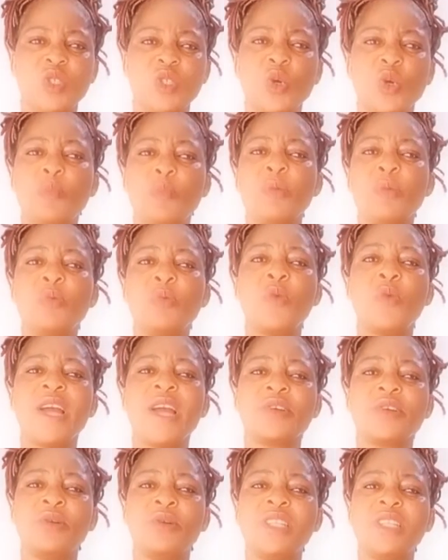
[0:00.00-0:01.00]
Some people were
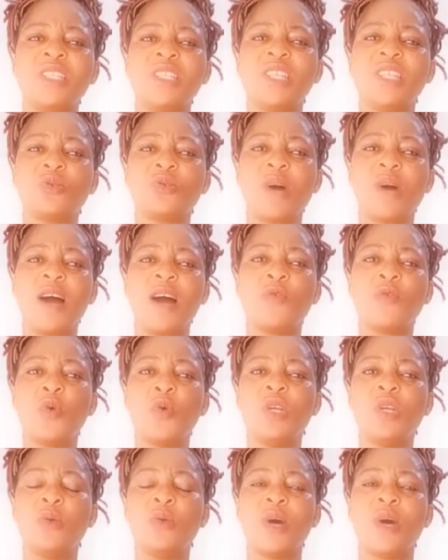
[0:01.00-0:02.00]
created to have
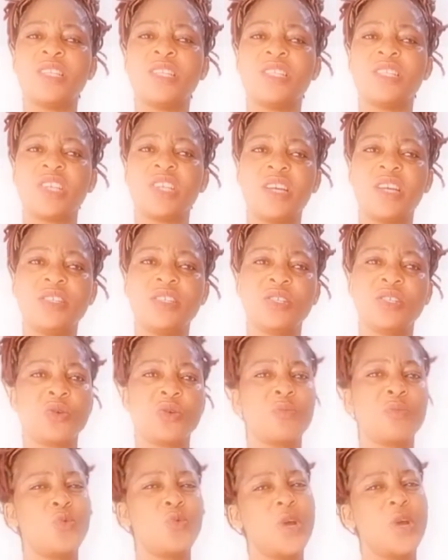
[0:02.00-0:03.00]
only one child,
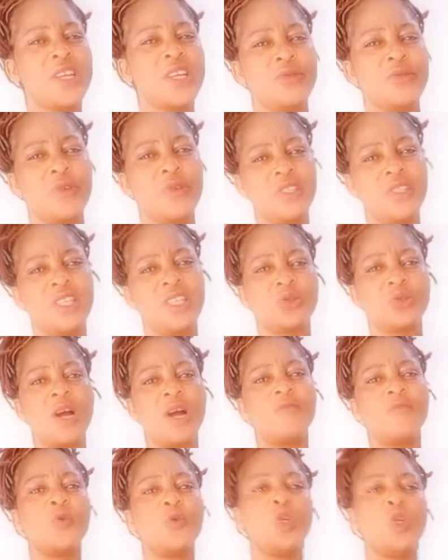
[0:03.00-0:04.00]
some were created to
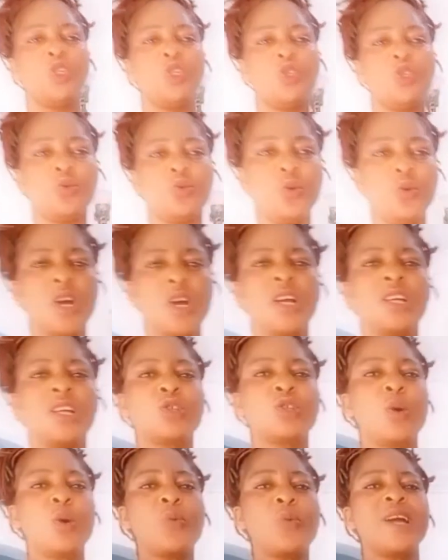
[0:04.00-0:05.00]
have only two,
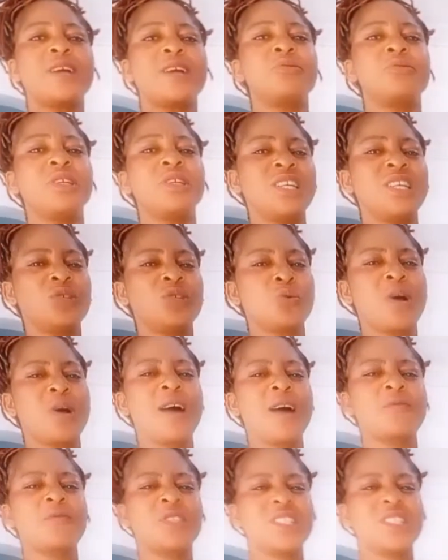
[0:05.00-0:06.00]
some were created to
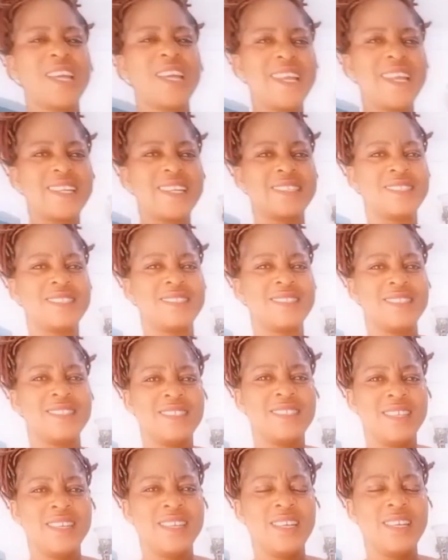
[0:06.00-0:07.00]
have 10.
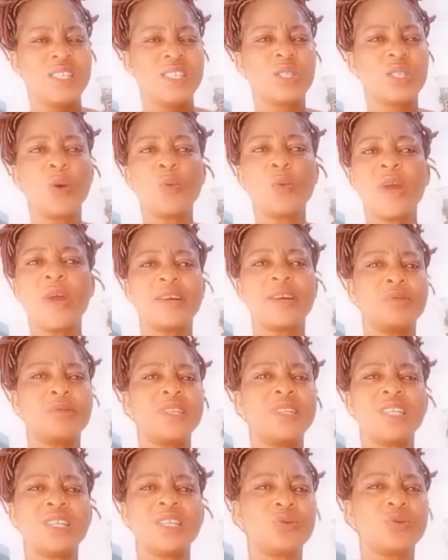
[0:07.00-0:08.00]
Some were
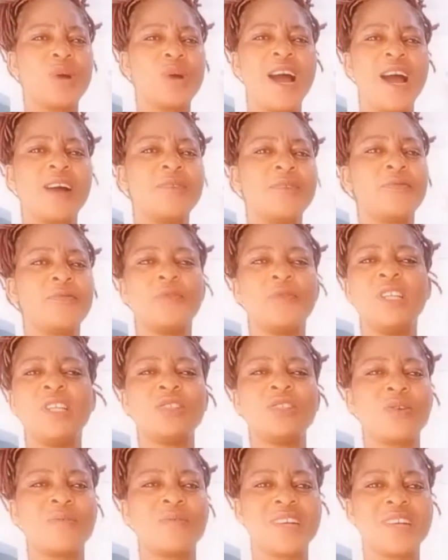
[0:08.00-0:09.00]
created to have fleets
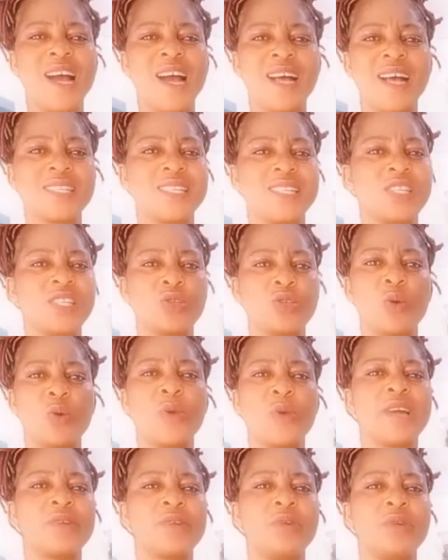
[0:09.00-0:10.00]
of cars, and some
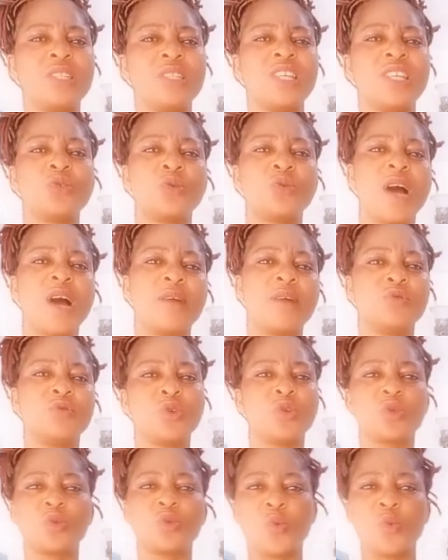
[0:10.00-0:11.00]
were created to have
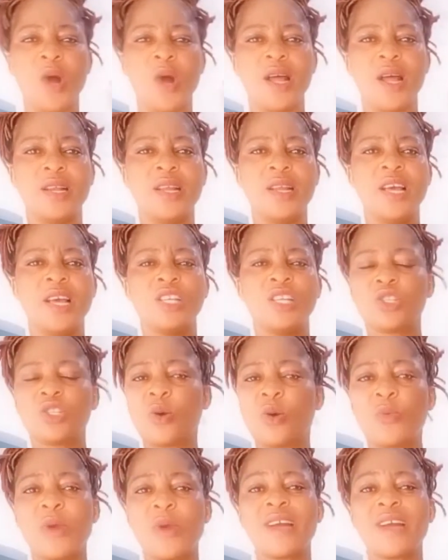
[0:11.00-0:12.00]
just one.
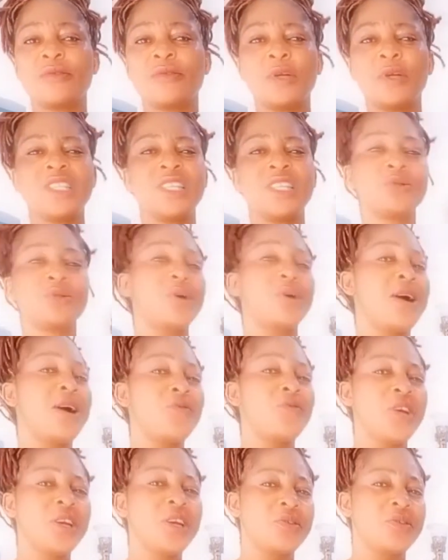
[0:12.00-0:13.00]
Some were created to have
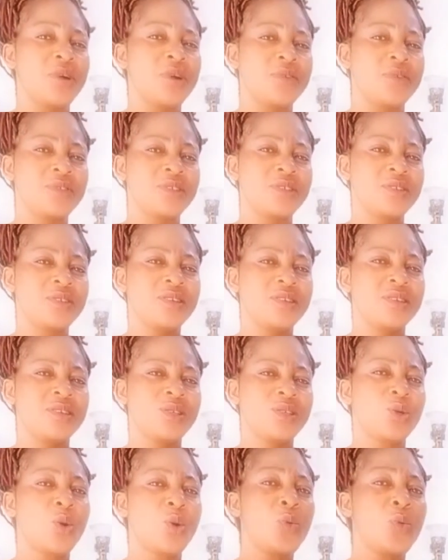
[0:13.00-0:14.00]
aircraft.
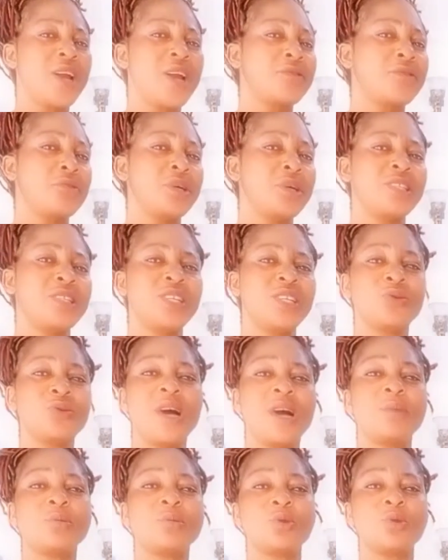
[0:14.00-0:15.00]
Some were created to
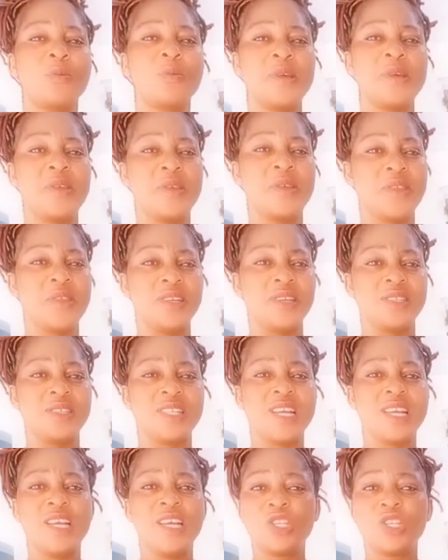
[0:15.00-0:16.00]
have so many things.
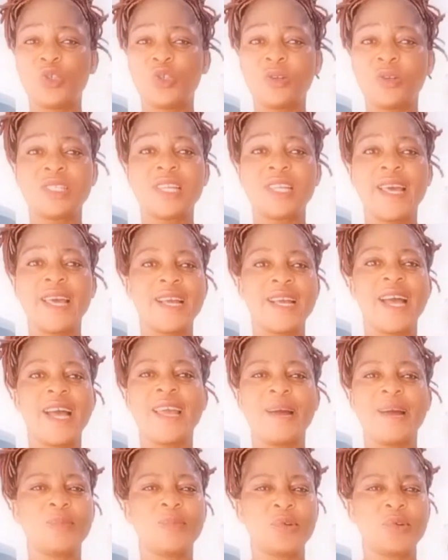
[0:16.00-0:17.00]
Just like I
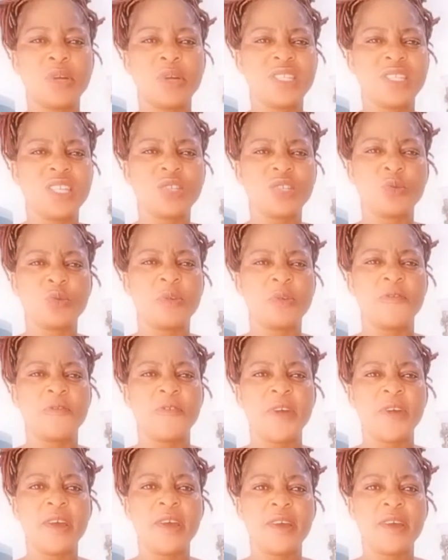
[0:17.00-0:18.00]
am created to be
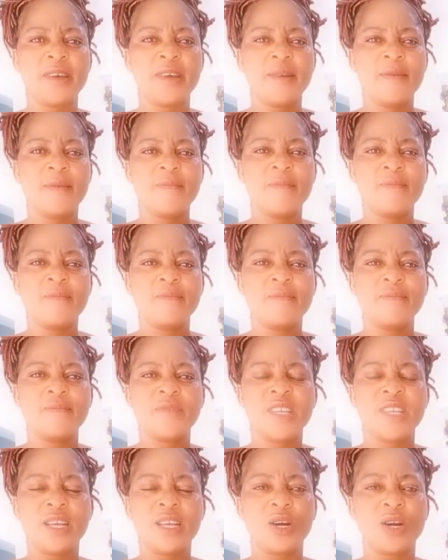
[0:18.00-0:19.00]
fair
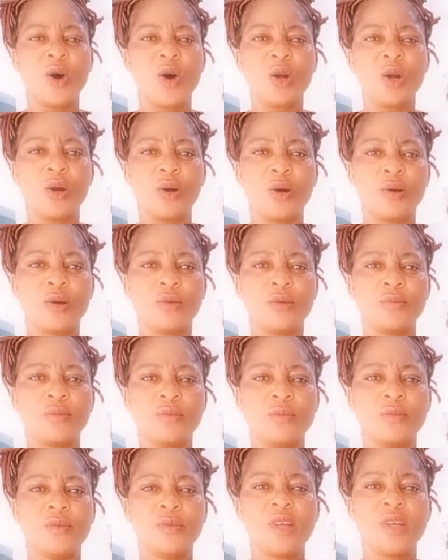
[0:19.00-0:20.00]
in color.
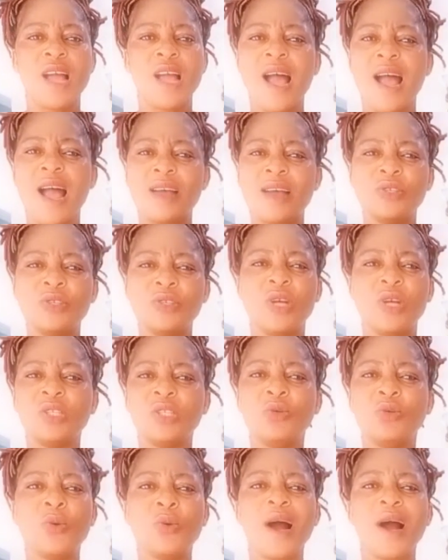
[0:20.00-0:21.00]
And
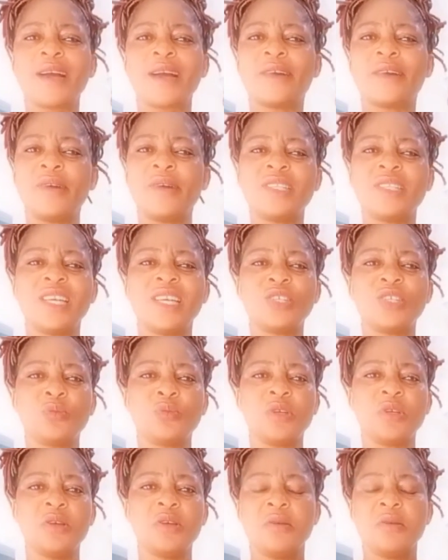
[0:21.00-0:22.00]
you are created to
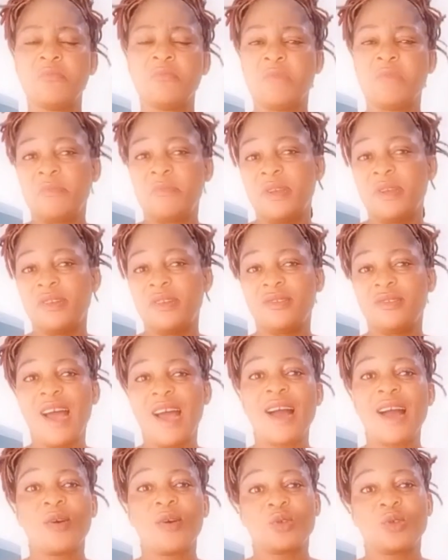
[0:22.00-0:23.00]
be maybe
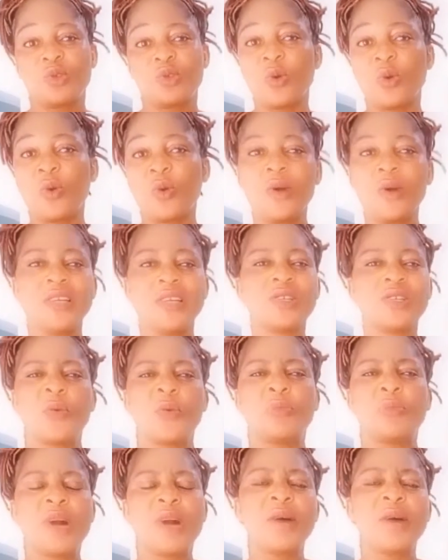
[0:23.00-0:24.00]
dark or chocolate or
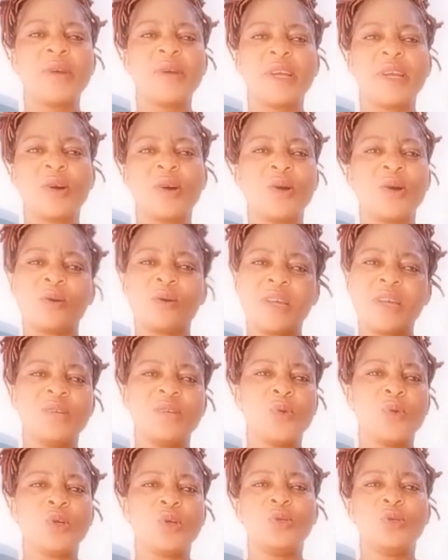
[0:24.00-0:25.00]
brown in color,
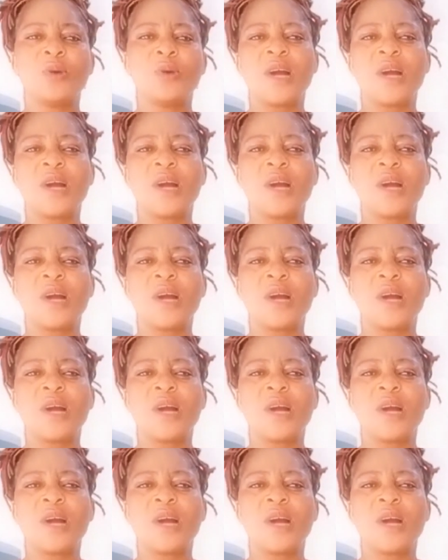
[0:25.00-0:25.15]
anyone you